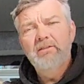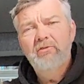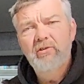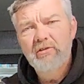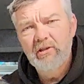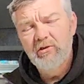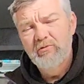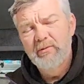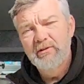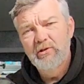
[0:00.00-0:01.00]
Turn it
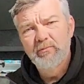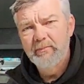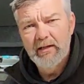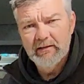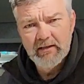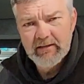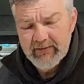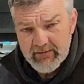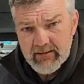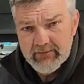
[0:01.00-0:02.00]
off when you come back. It's
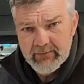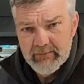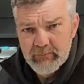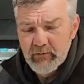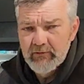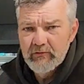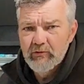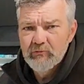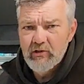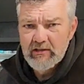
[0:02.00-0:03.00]
that simple. There's no
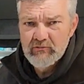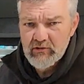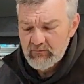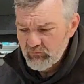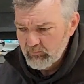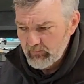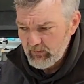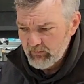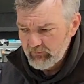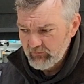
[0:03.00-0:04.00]
changing from
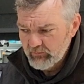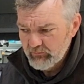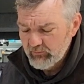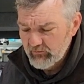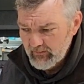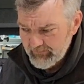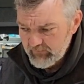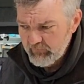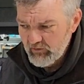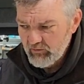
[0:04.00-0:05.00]
power sources.
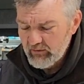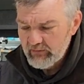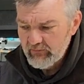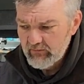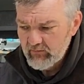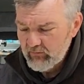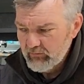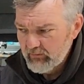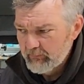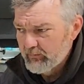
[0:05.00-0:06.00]
Very easy, very
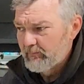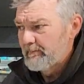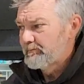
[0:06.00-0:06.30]
simple.